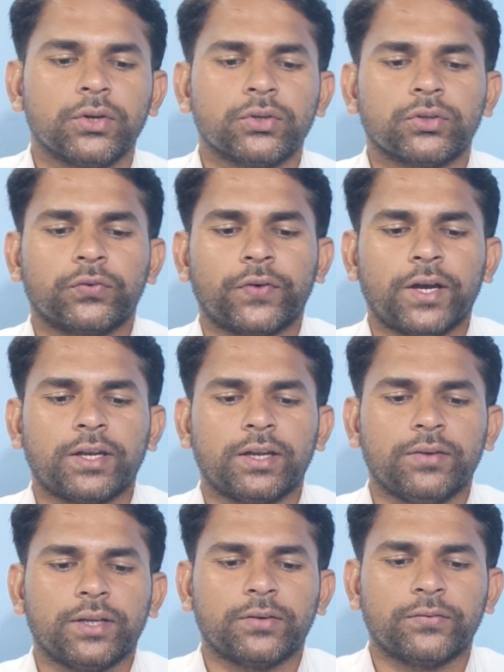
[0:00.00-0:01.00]
So
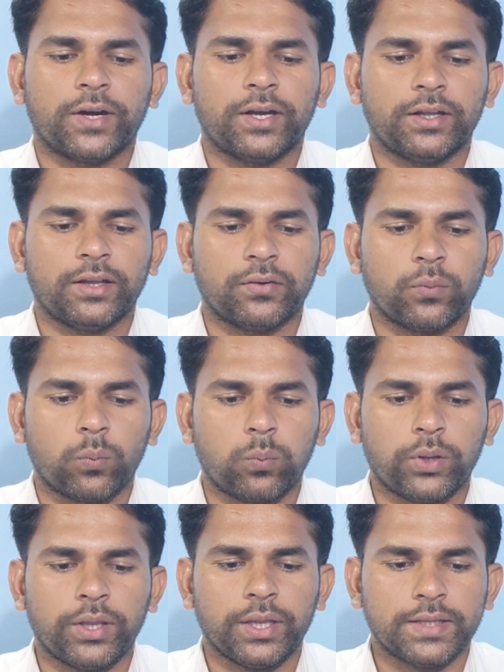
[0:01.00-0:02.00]
finally we can find here
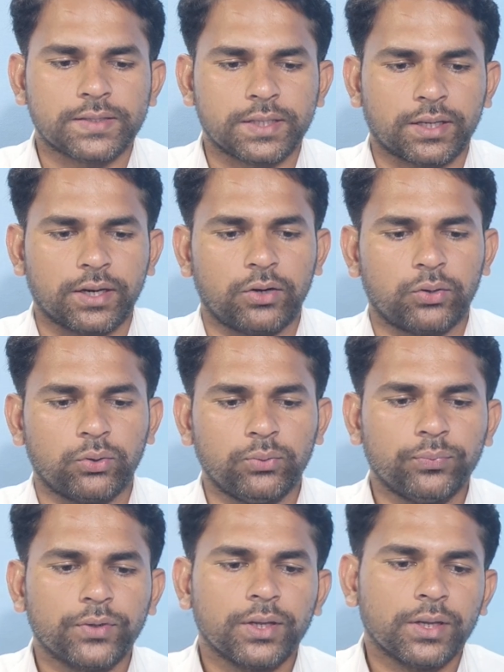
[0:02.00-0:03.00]
v is equal to,
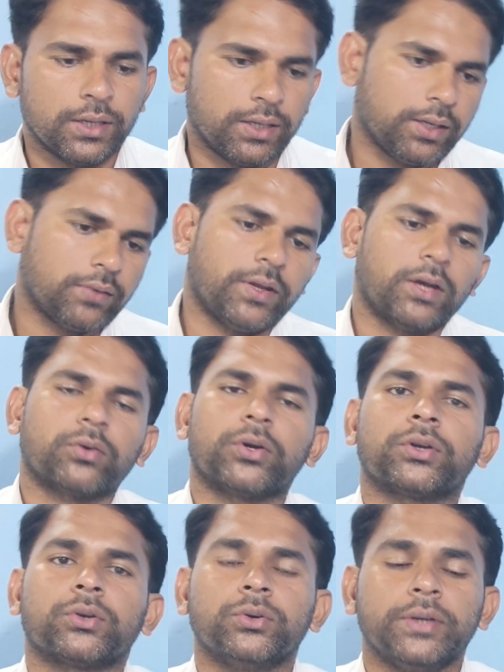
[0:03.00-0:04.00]
here we are
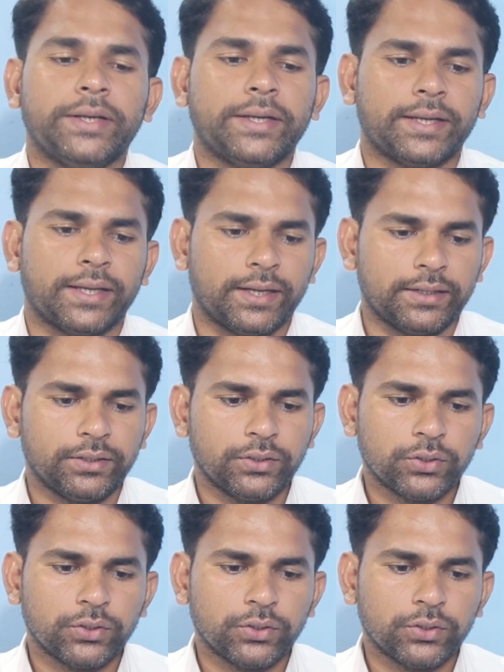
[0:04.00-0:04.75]
going to integrate.